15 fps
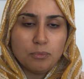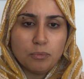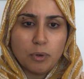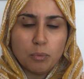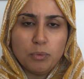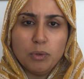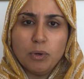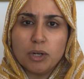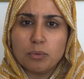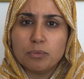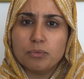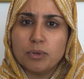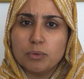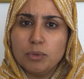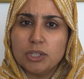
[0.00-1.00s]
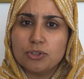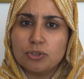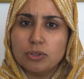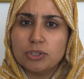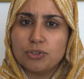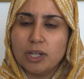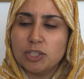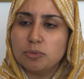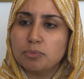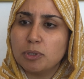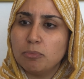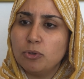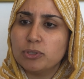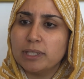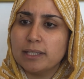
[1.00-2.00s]
What we are trying to
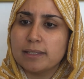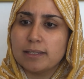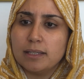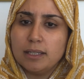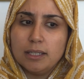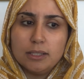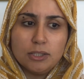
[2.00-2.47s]
promote is,